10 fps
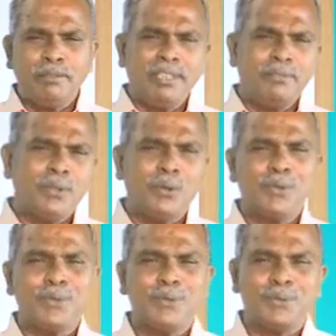if you go
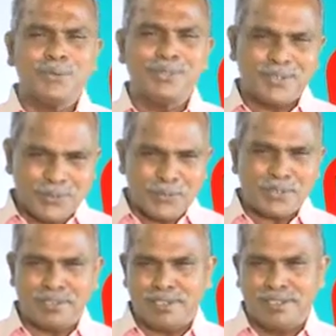to the
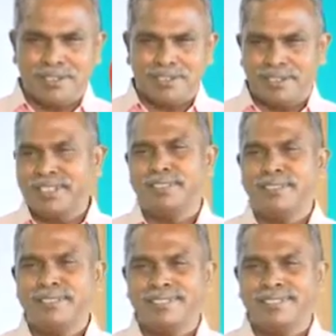coastal regions,